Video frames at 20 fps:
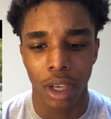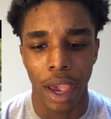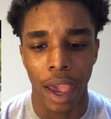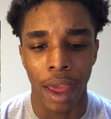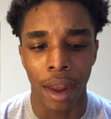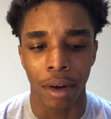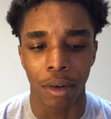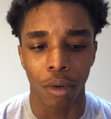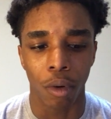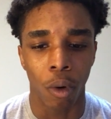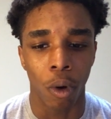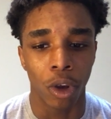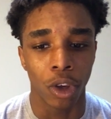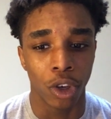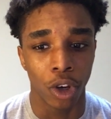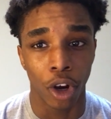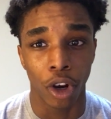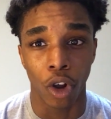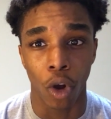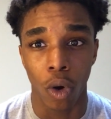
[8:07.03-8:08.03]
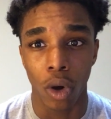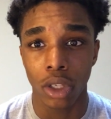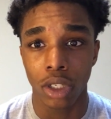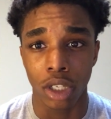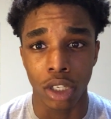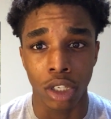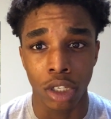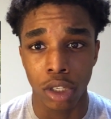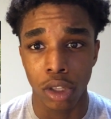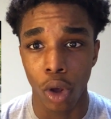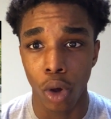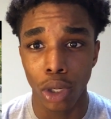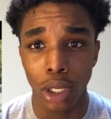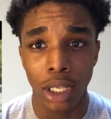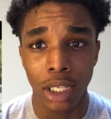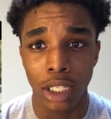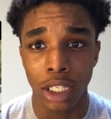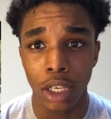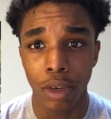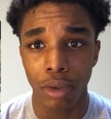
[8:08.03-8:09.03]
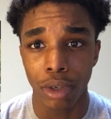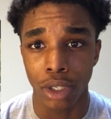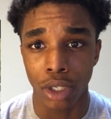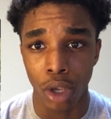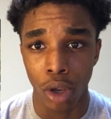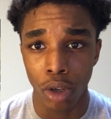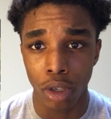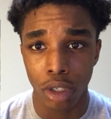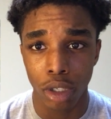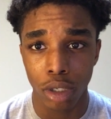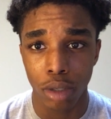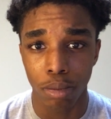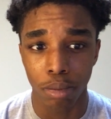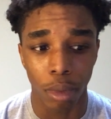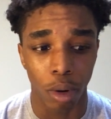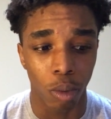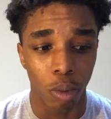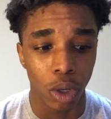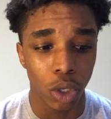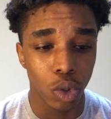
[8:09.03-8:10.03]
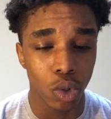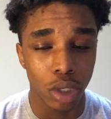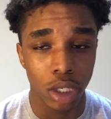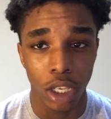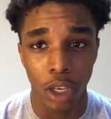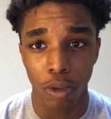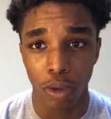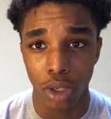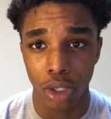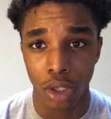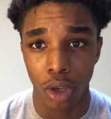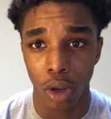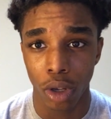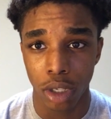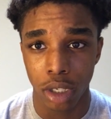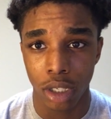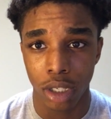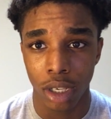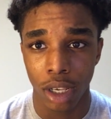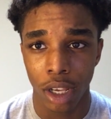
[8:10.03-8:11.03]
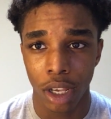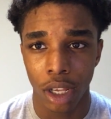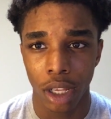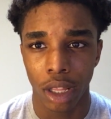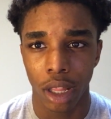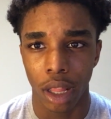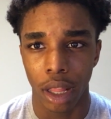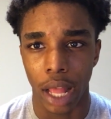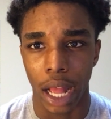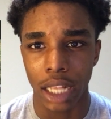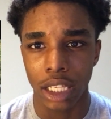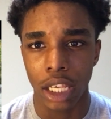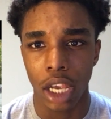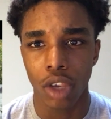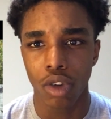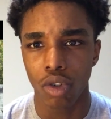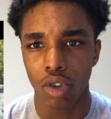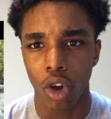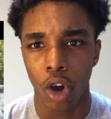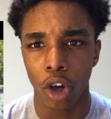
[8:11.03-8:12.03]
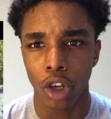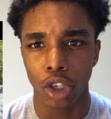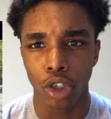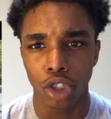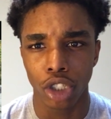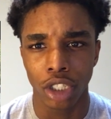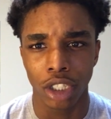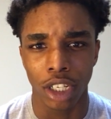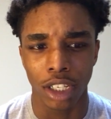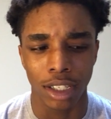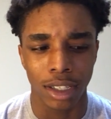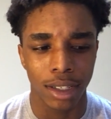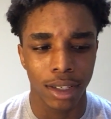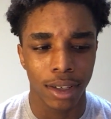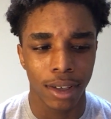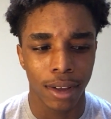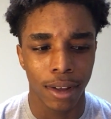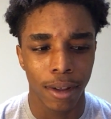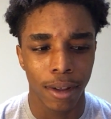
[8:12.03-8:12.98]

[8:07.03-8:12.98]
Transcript: and you're going to slowly see results. But when you see results, that's how you know you should just